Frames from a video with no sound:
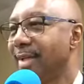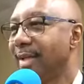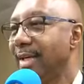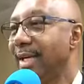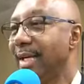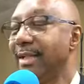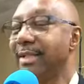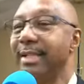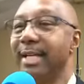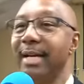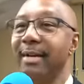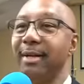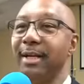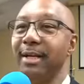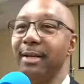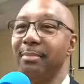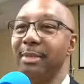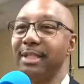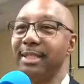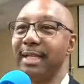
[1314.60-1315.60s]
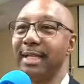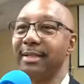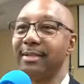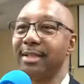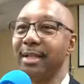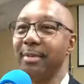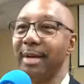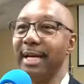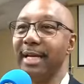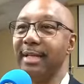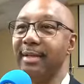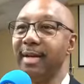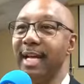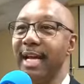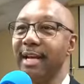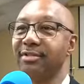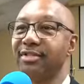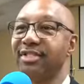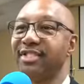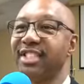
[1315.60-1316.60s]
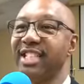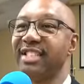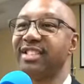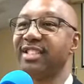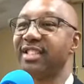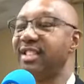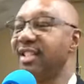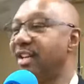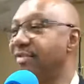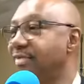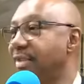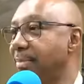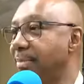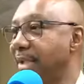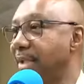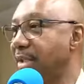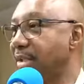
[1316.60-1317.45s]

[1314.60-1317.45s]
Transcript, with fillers: and, tell, and let me tell you something, I didn't have sense enough to be